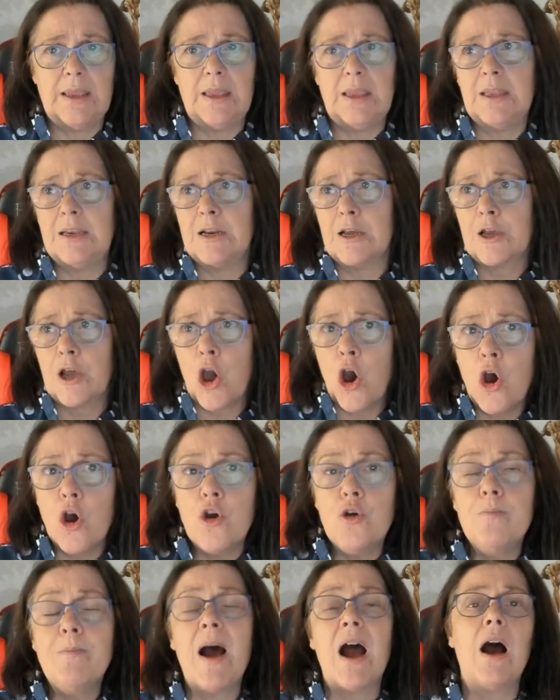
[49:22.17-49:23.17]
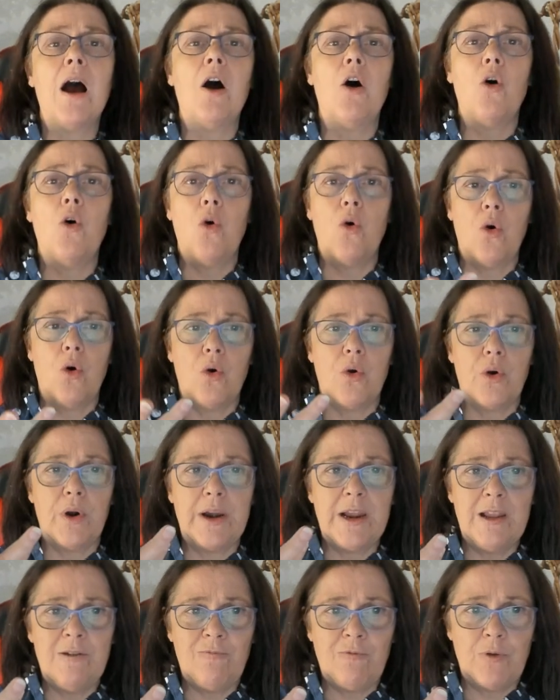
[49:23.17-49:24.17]
a coma, or
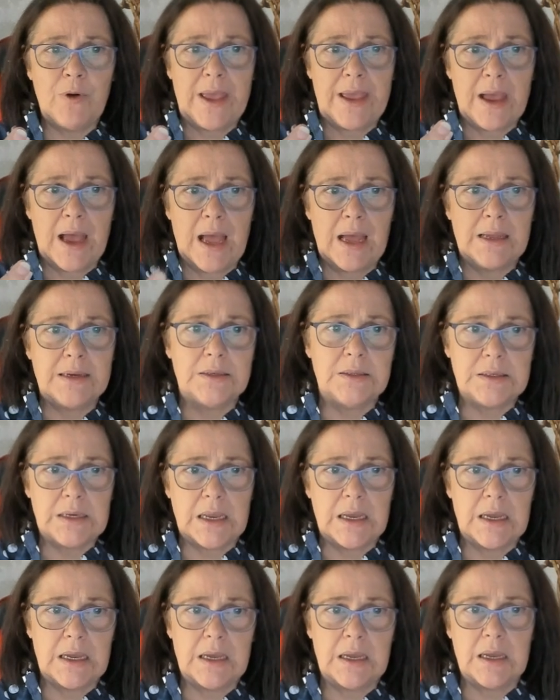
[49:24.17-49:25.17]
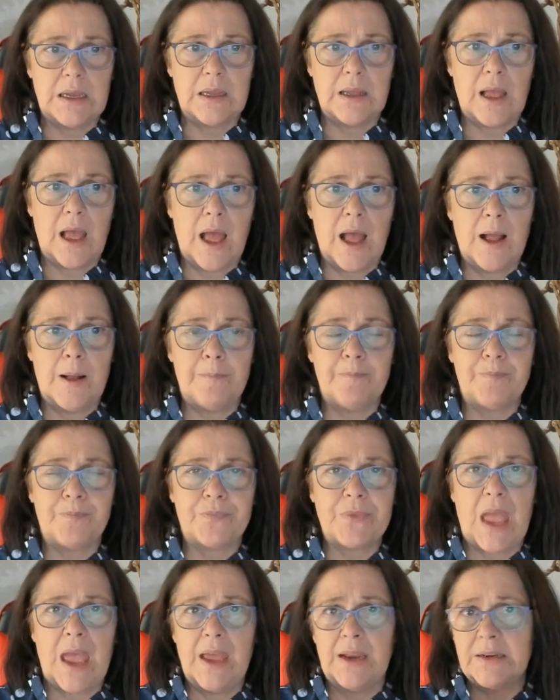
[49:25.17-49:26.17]
if we're under
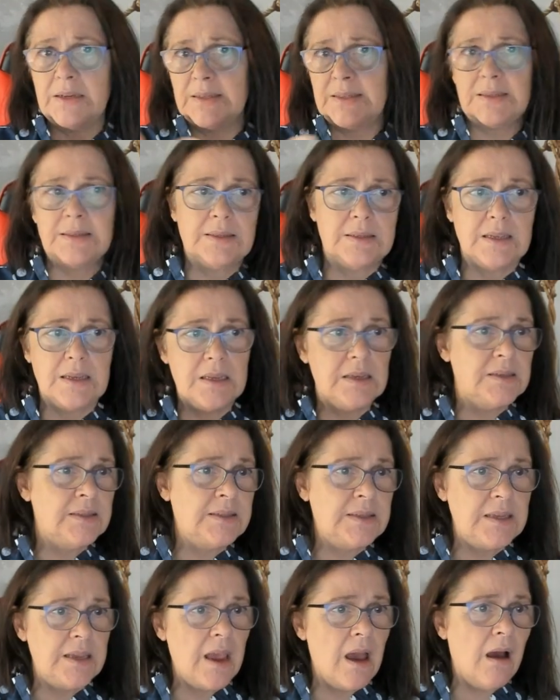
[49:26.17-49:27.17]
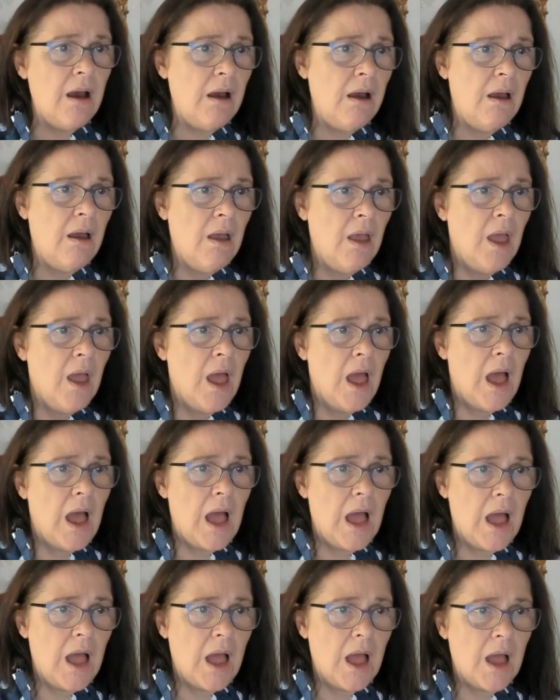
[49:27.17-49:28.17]
anesthesia,
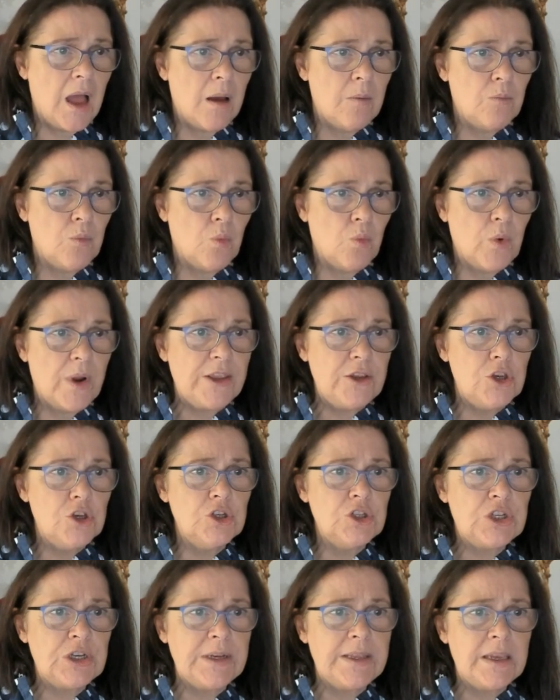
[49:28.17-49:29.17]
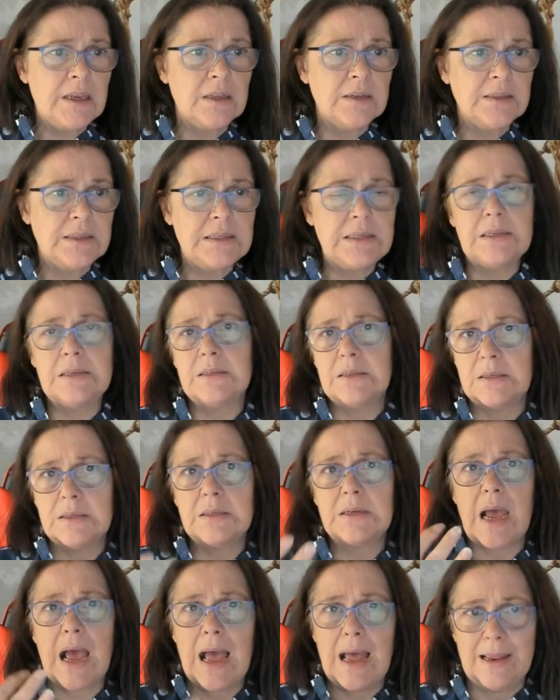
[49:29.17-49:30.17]
we're usually
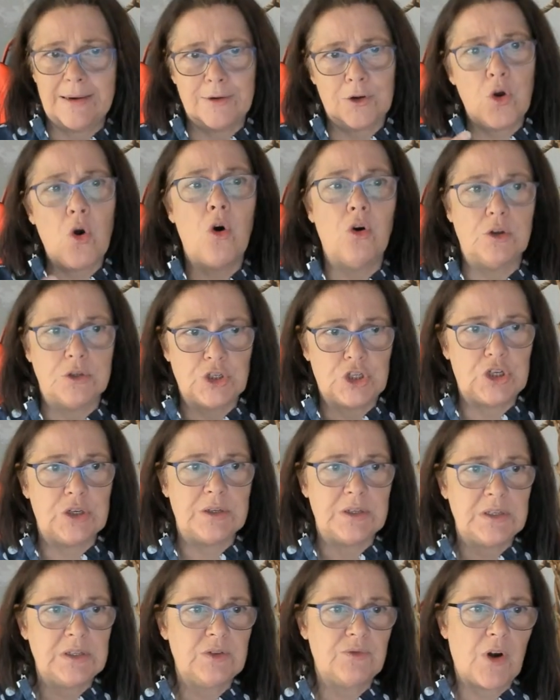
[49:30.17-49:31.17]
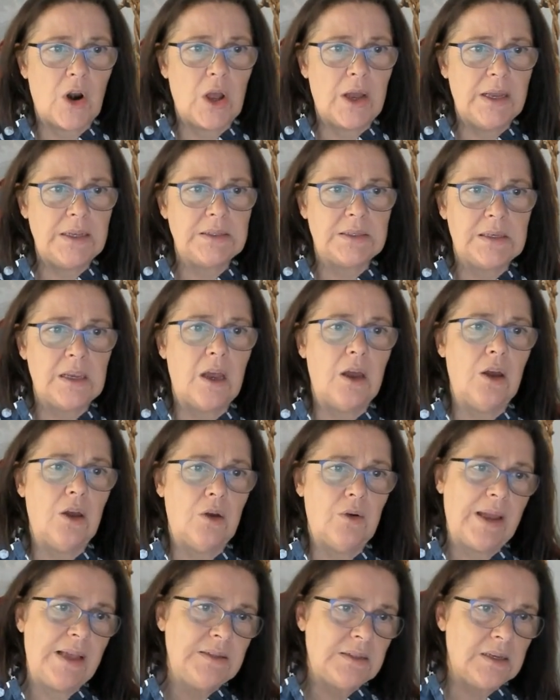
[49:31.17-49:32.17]
considered unconscious, right?
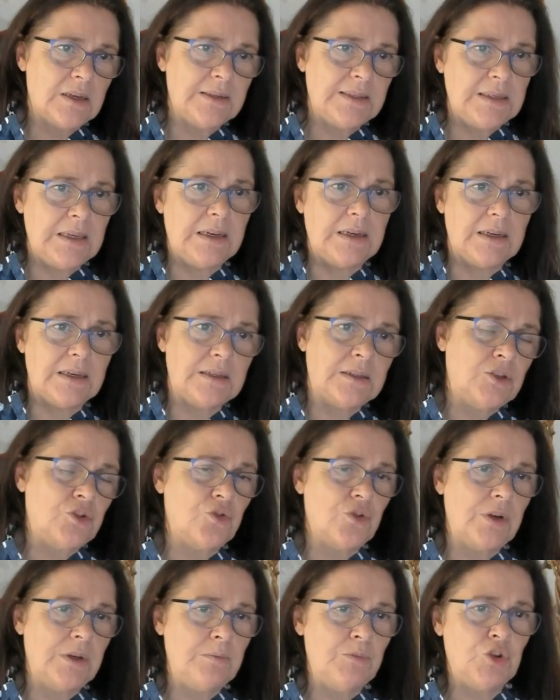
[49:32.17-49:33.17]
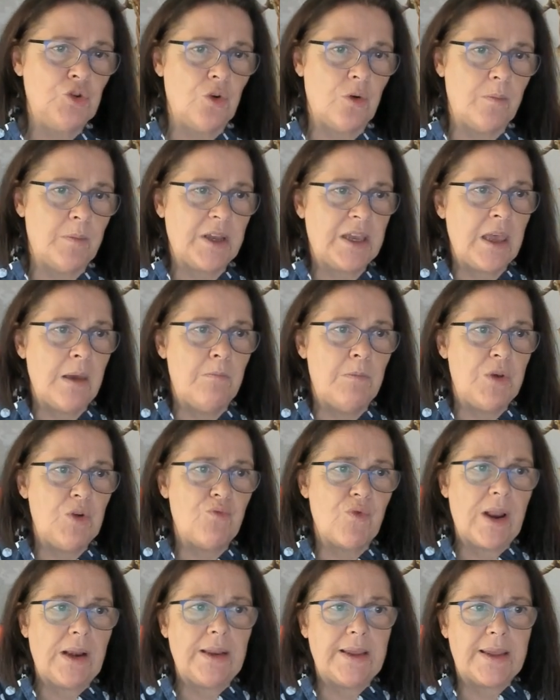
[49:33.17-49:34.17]
So as I said, extreme trauma can be
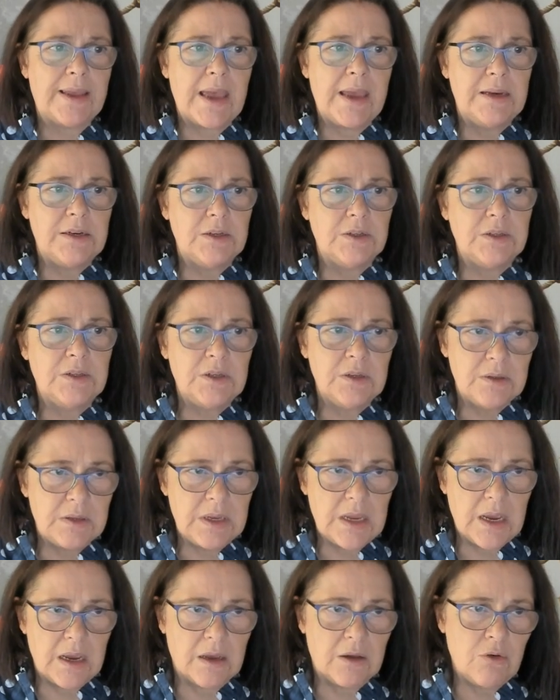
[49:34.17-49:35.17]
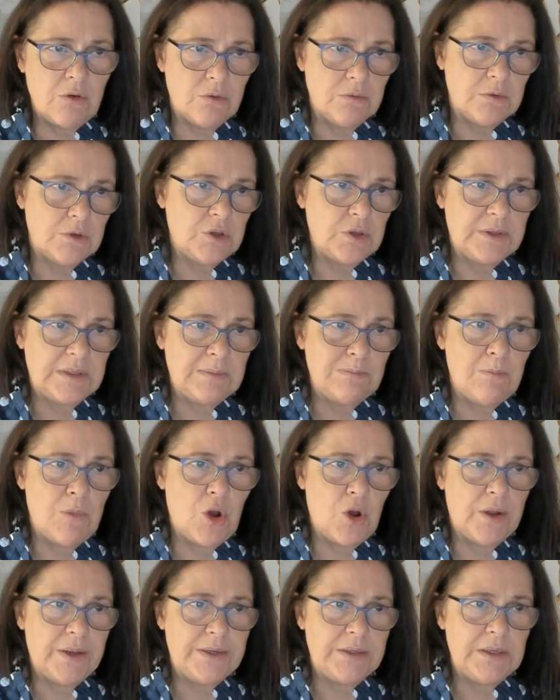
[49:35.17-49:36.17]
relegated to the unconscious
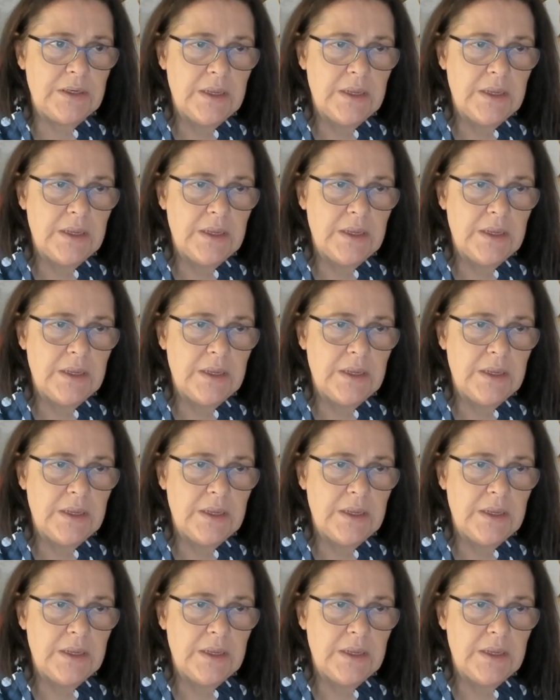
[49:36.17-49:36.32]
mind,